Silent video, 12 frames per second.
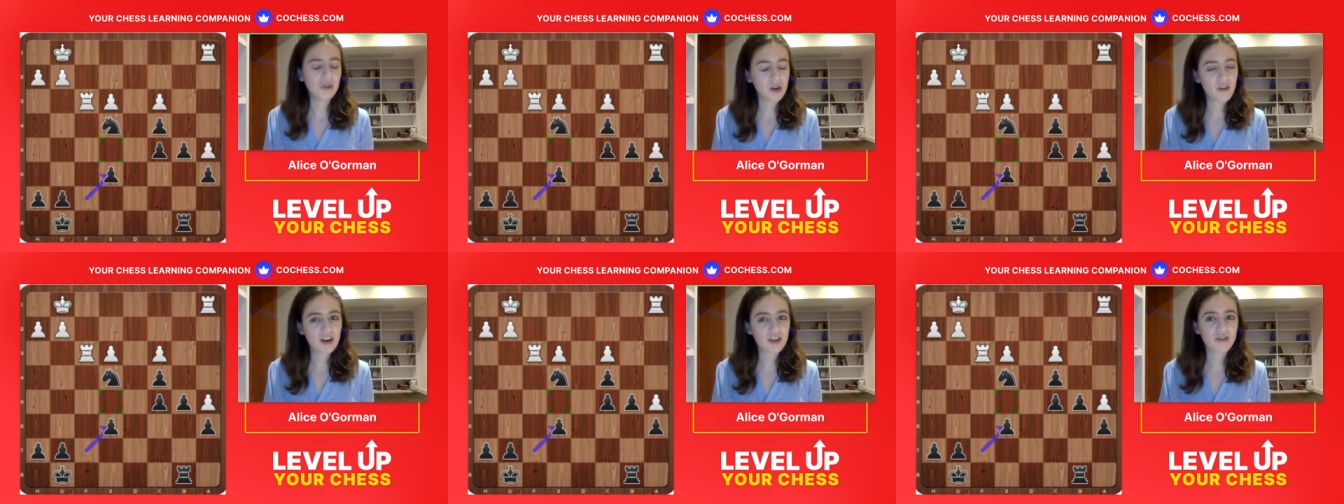
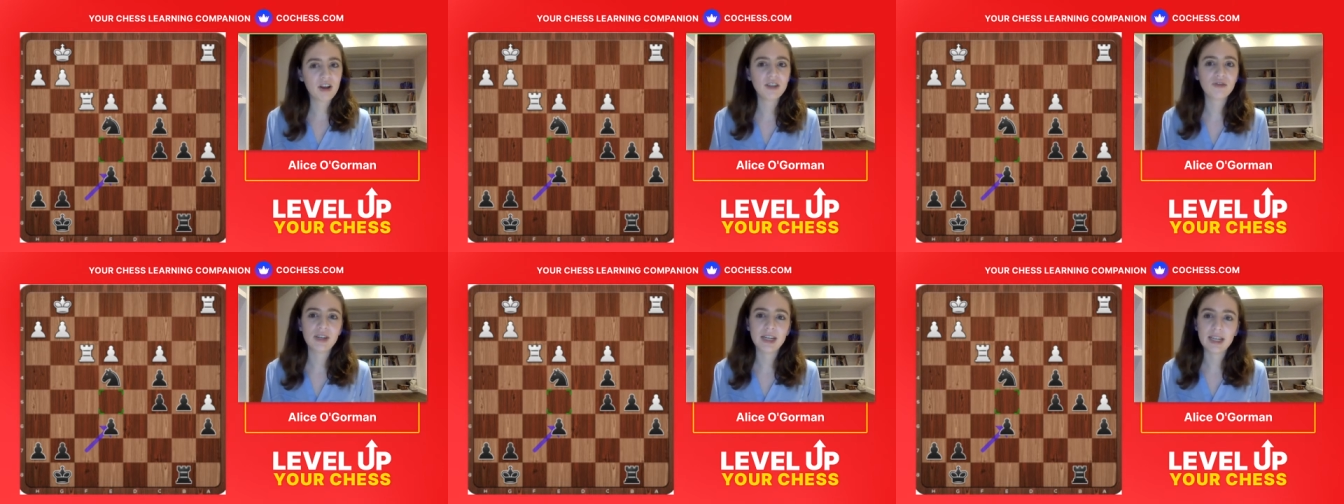direct
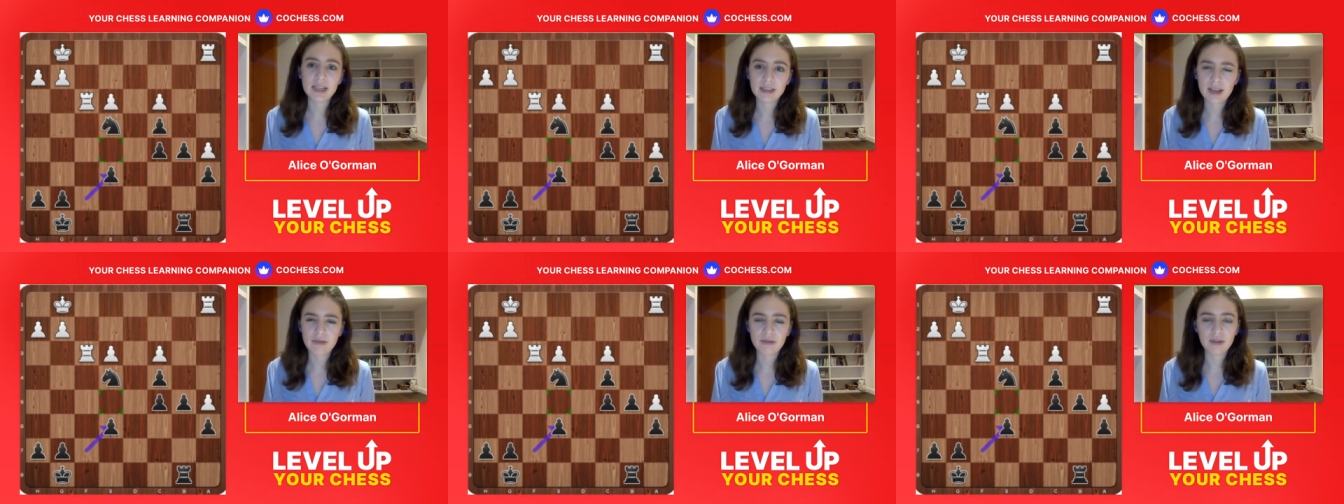threats really
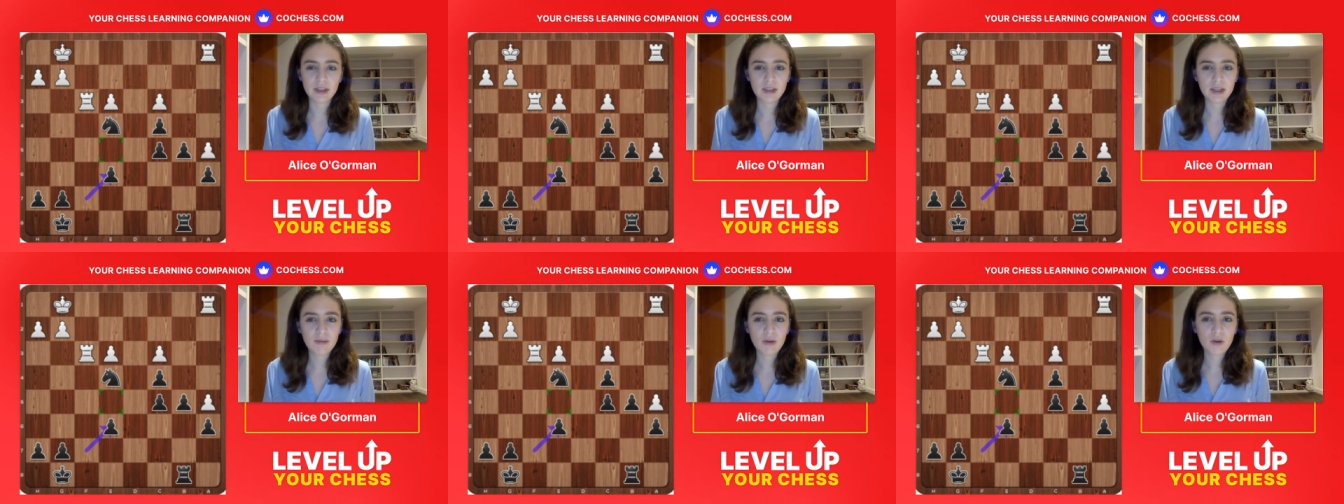except for the
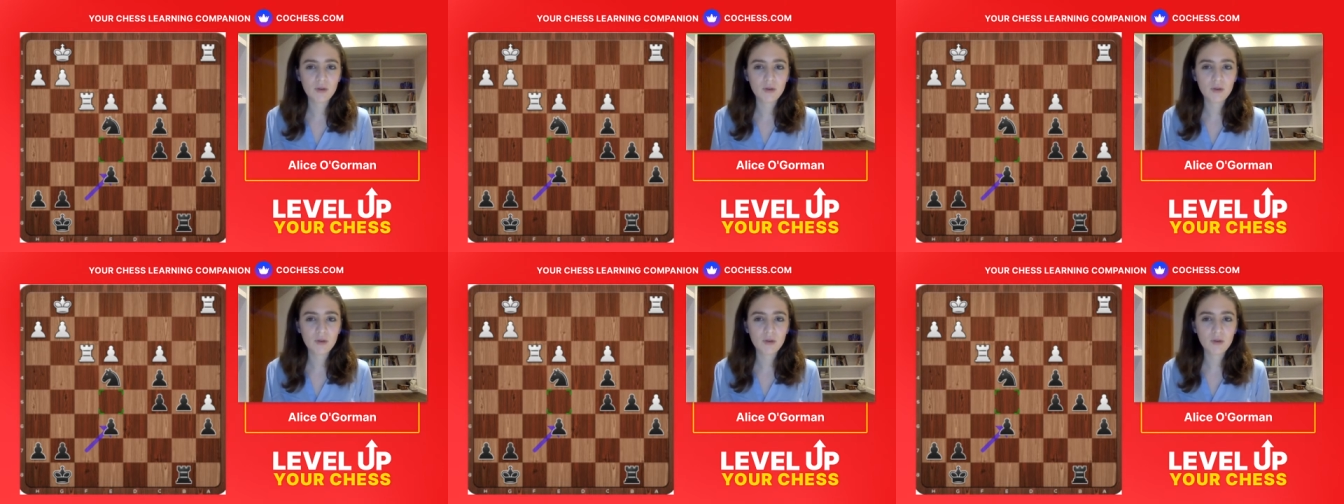c pawn